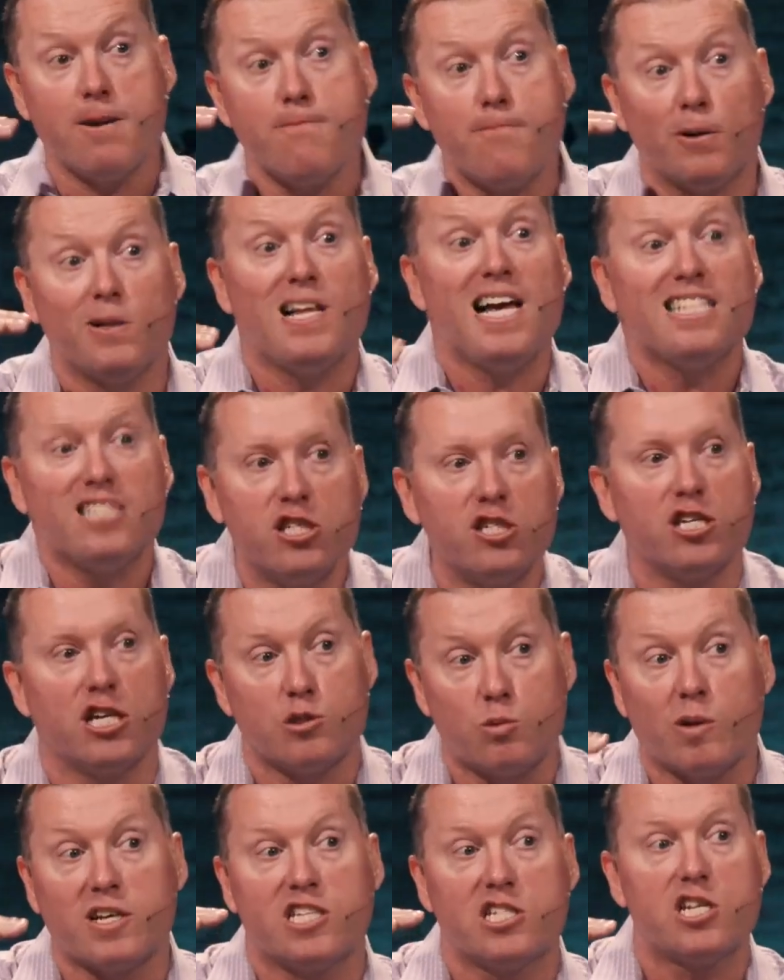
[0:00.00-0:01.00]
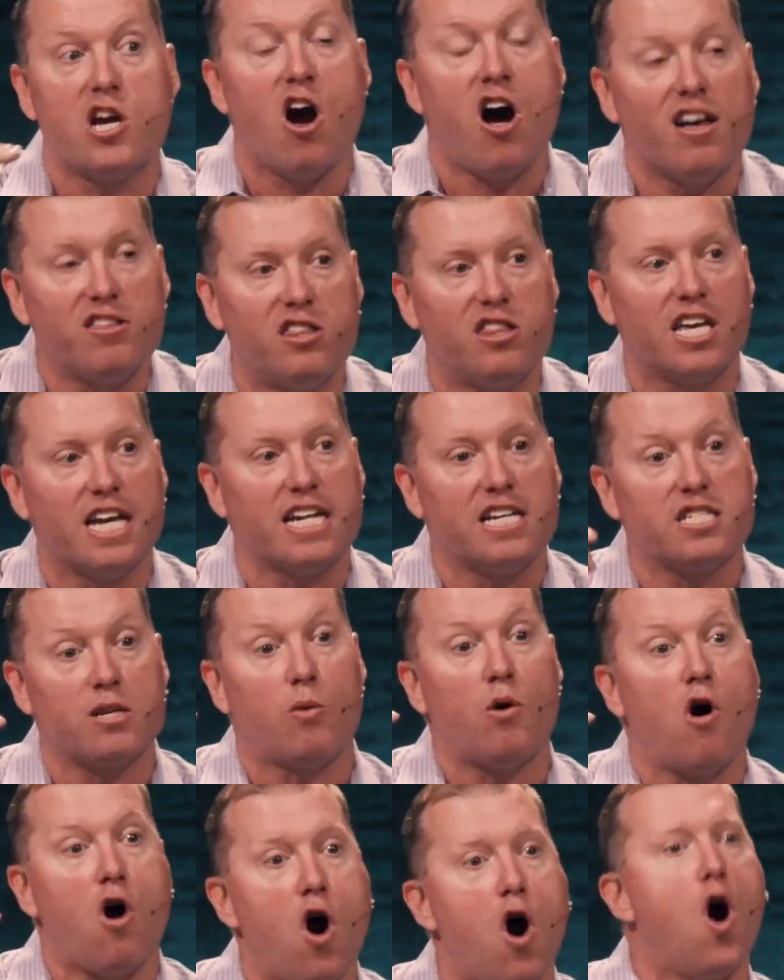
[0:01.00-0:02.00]
then blesses us with God things
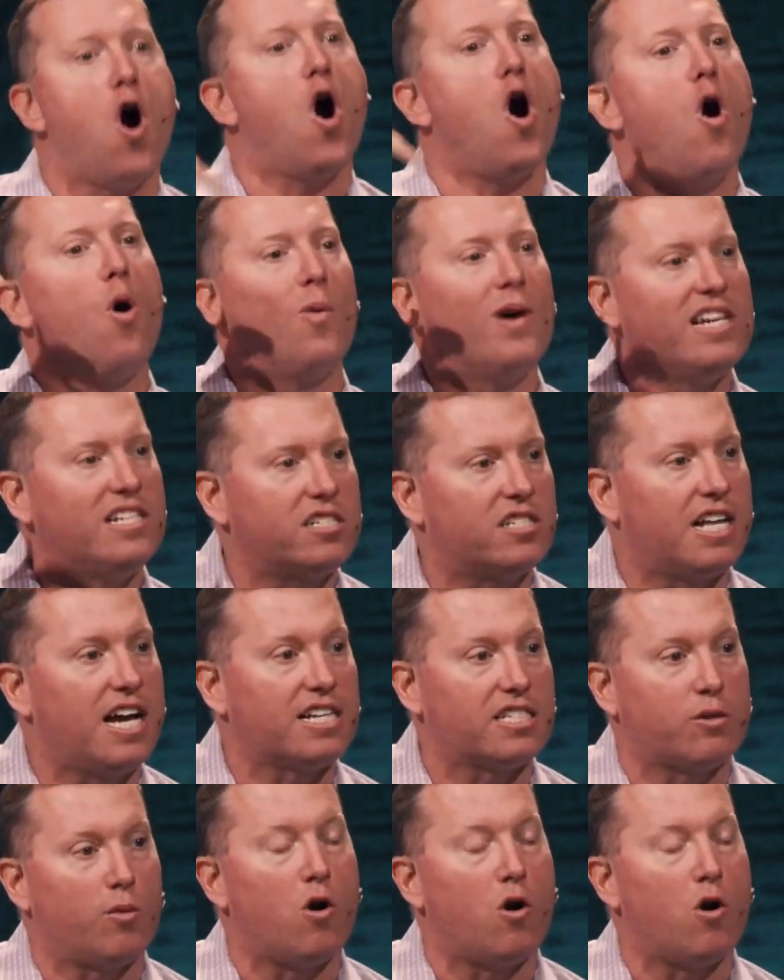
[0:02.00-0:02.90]
that will always last,